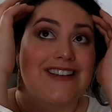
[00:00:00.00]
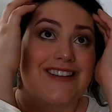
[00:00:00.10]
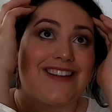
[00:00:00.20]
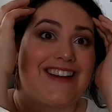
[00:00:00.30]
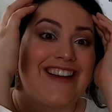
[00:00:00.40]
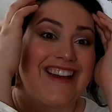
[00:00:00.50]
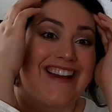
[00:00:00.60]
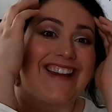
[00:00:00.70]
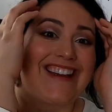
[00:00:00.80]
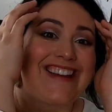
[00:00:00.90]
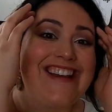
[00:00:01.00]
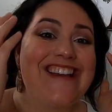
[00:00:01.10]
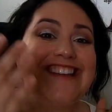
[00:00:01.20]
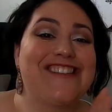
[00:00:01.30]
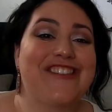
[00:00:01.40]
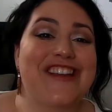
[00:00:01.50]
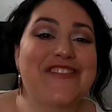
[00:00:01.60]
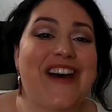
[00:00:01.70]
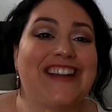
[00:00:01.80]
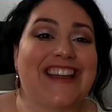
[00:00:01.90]
So
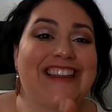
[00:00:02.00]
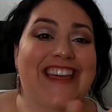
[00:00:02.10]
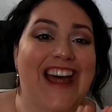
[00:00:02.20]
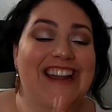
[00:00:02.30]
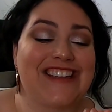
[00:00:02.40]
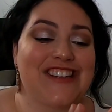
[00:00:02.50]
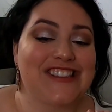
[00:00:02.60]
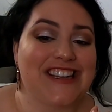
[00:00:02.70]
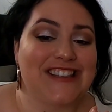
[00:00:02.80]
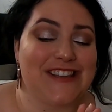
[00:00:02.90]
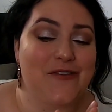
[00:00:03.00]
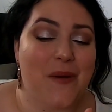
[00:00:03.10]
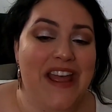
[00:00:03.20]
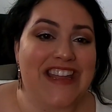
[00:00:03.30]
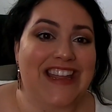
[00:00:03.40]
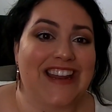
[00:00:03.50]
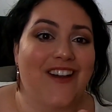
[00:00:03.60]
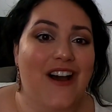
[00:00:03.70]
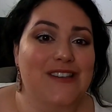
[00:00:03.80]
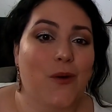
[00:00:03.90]
think about it like that. It just gets in the way. It
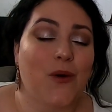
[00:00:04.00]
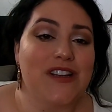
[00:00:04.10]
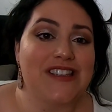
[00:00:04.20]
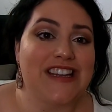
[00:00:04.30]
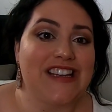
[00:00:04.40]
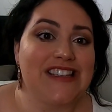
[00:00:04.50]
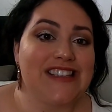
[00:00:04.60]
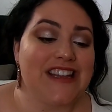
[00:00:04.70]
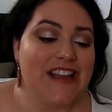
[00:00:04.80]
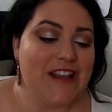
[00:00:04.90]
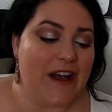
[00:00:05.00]
can cause hoarseness.